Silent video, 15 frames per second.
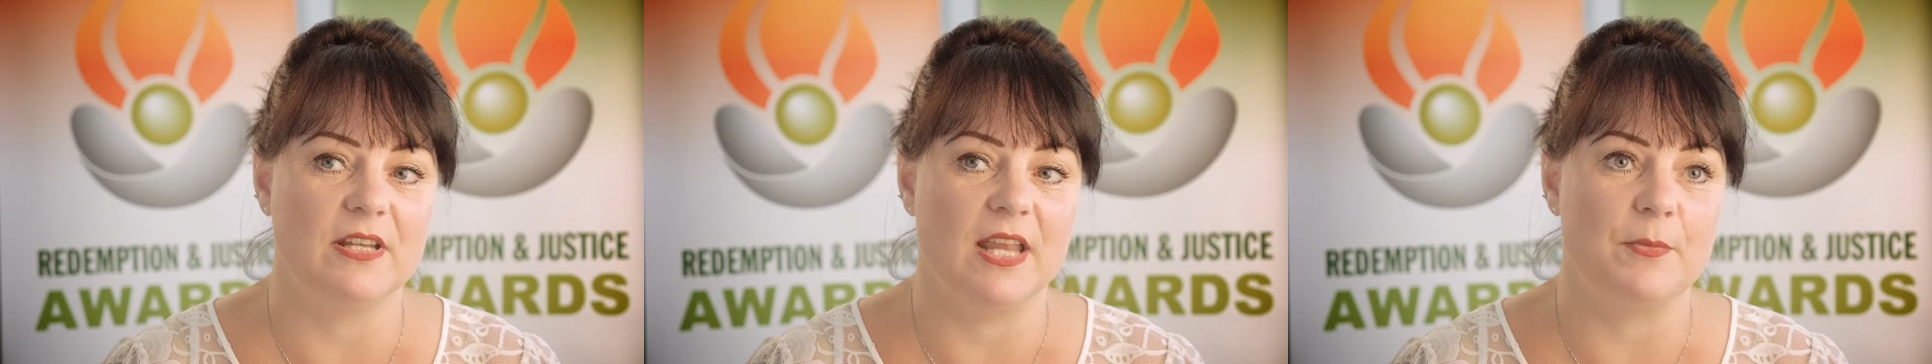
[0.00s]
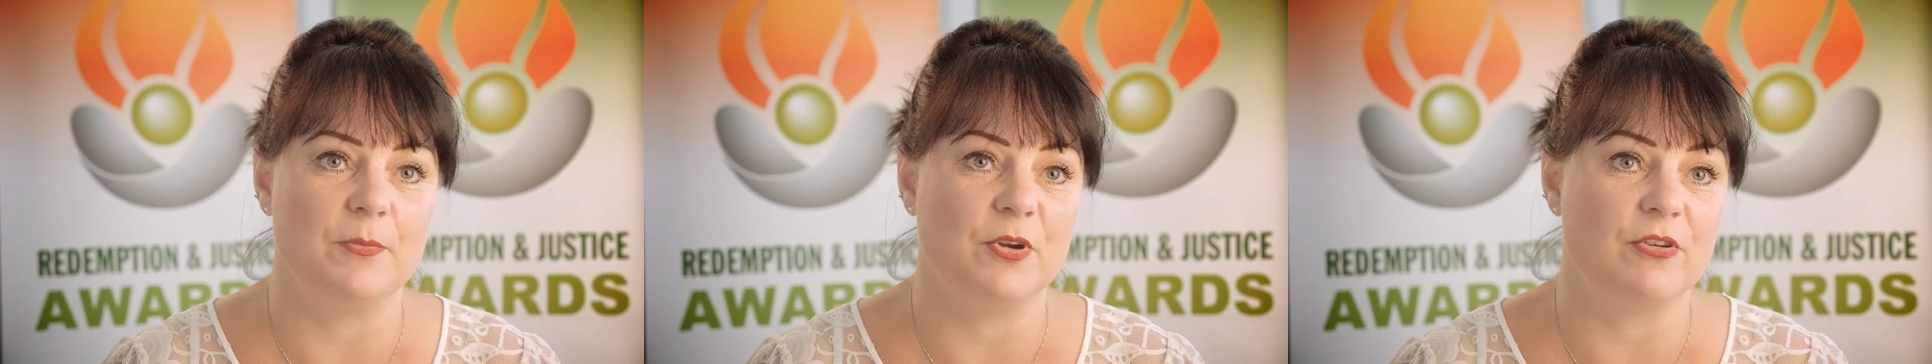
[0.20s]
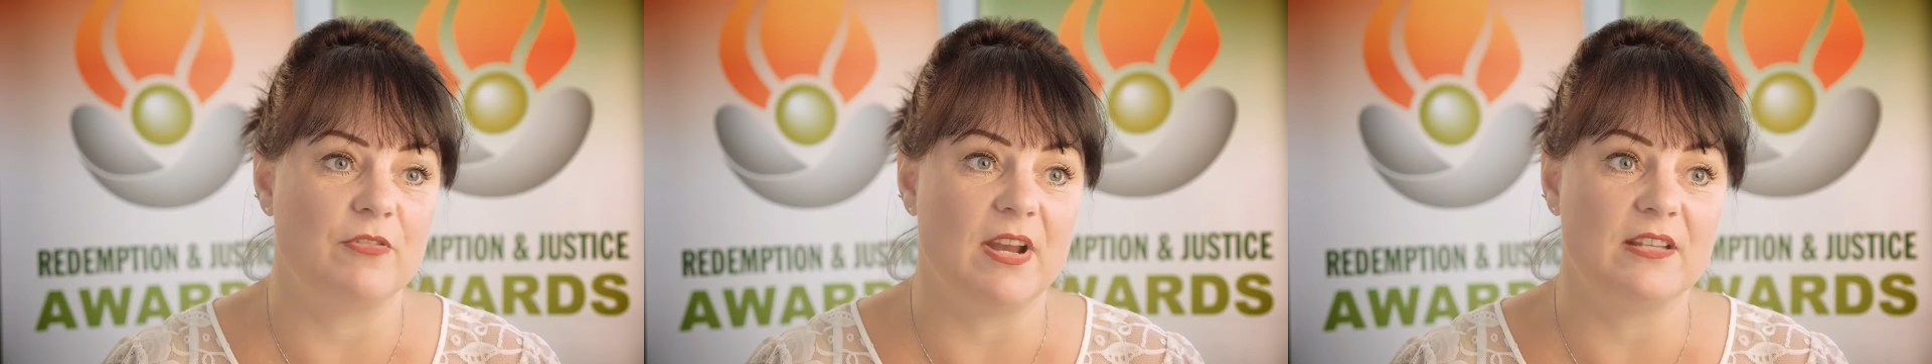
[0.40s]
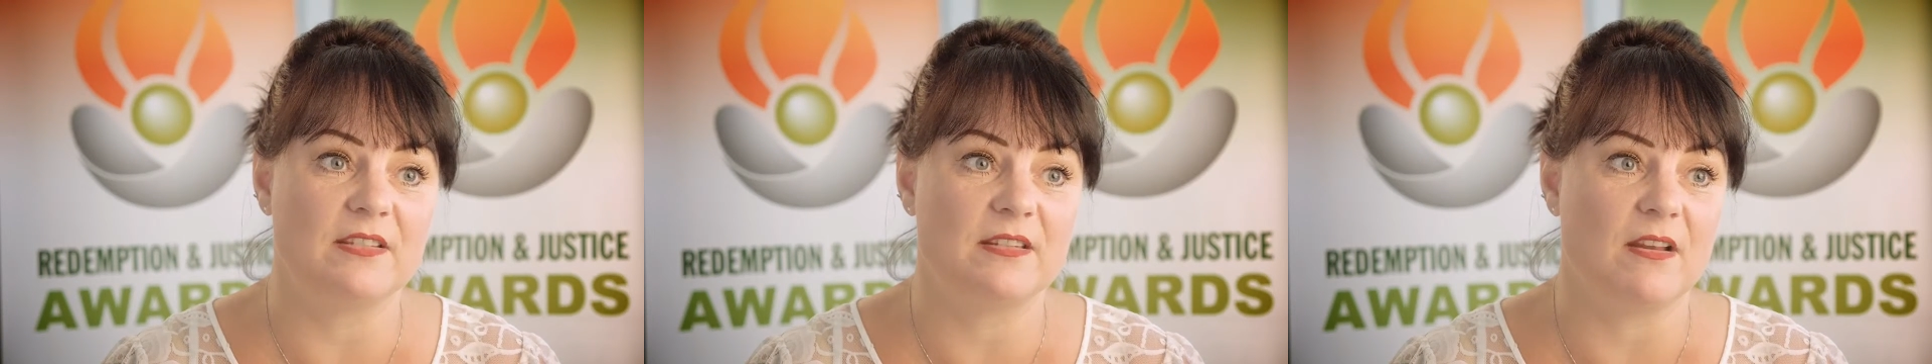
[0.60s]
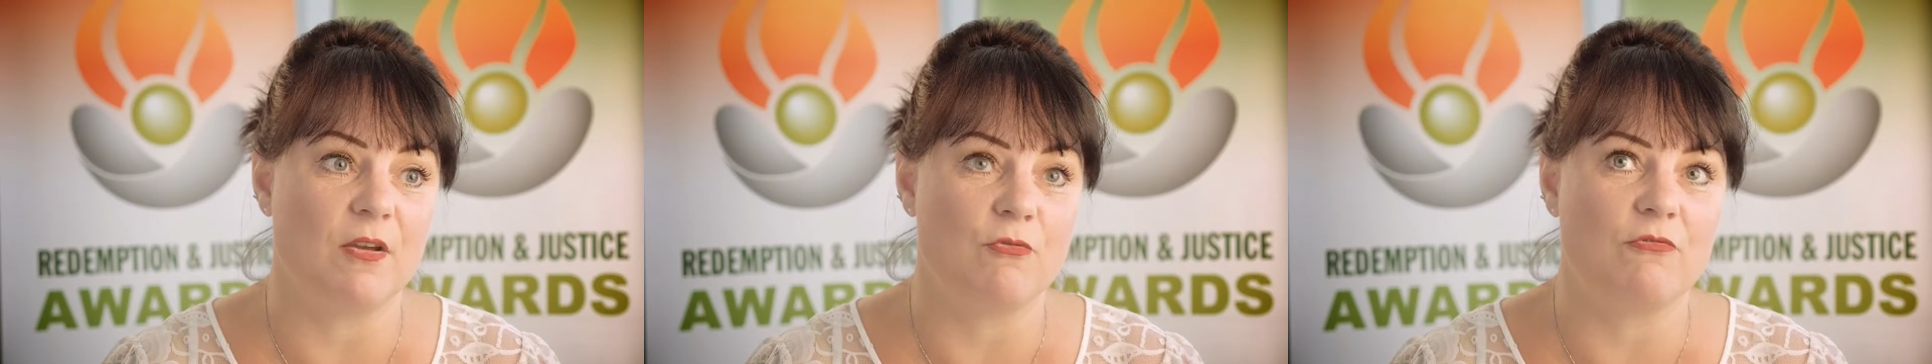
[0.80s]
It
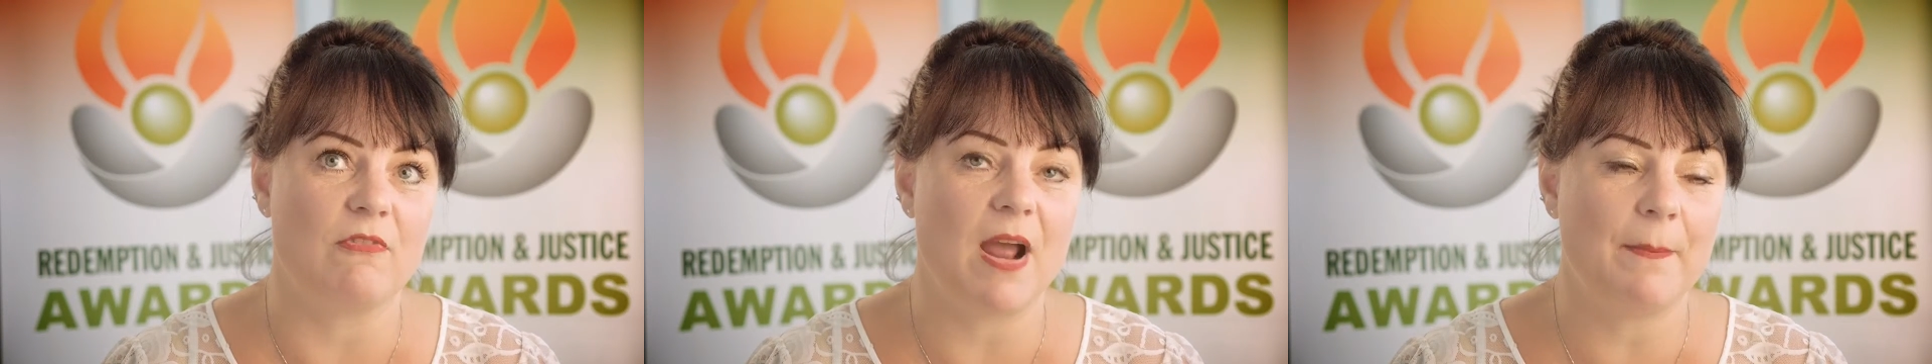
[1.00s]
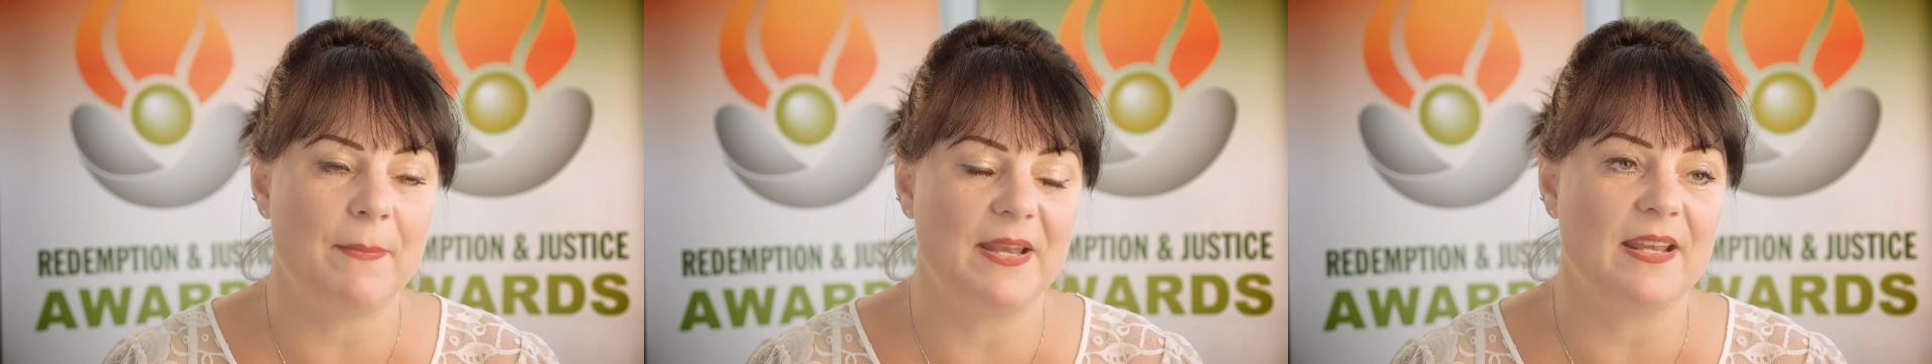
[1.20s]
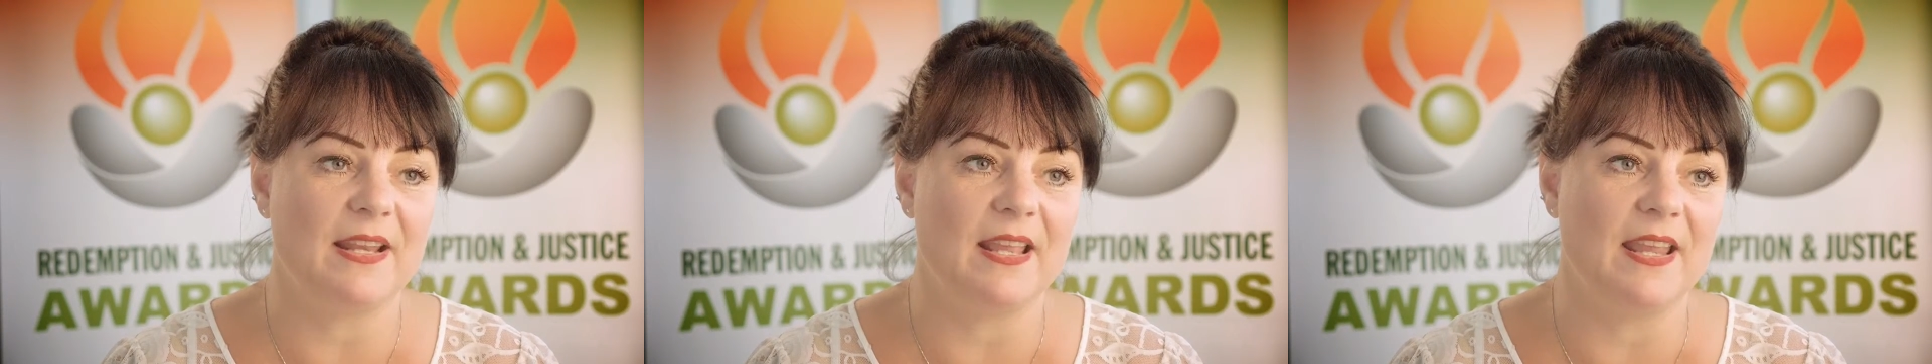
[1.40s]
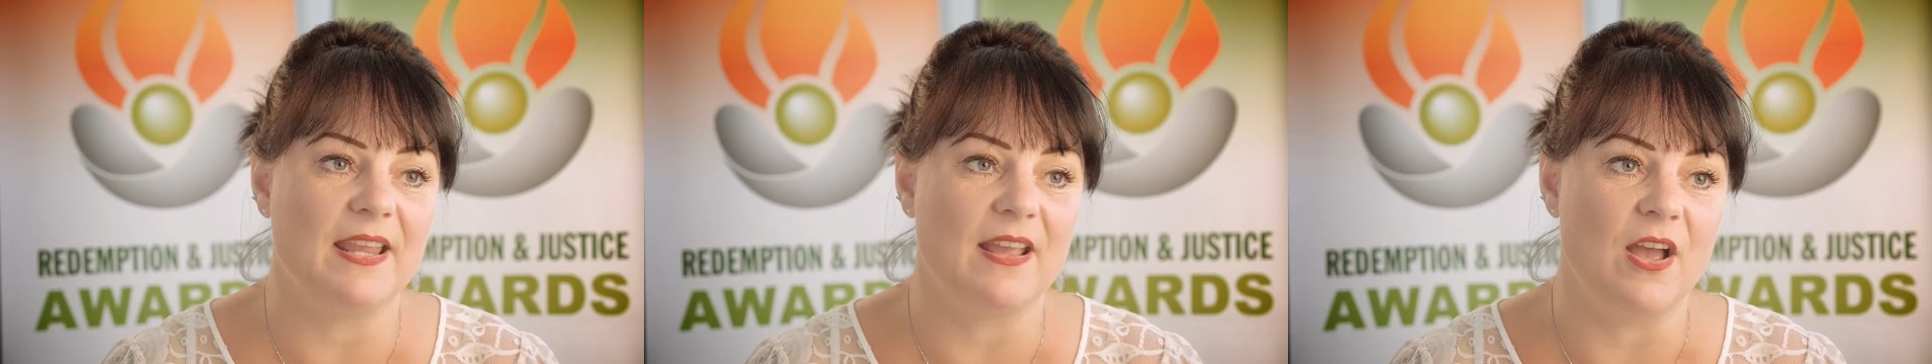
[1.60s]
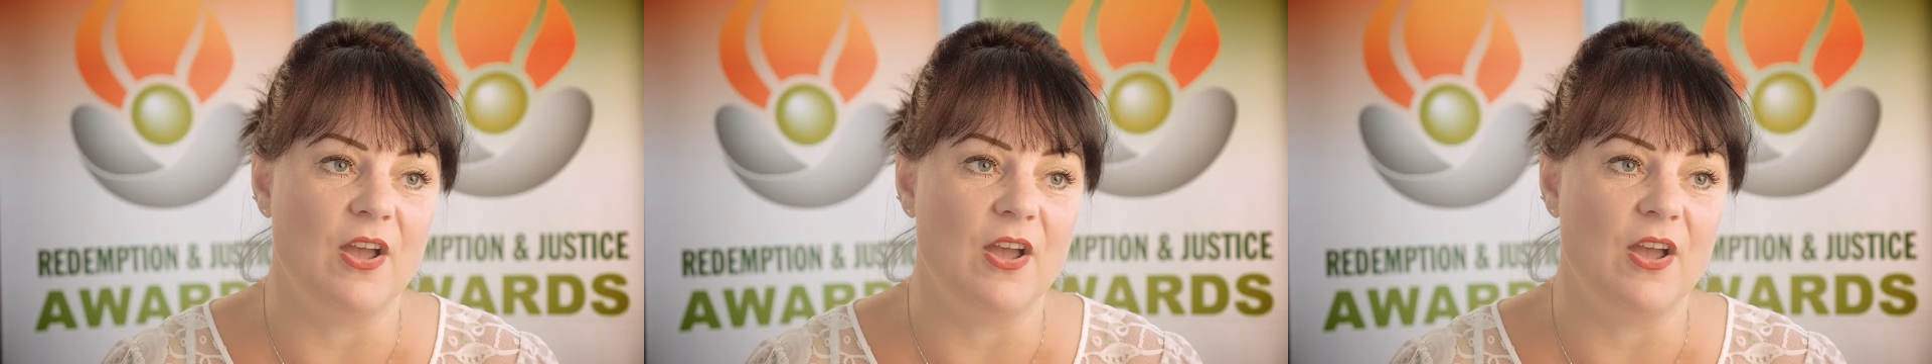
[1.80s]
progressed rapidly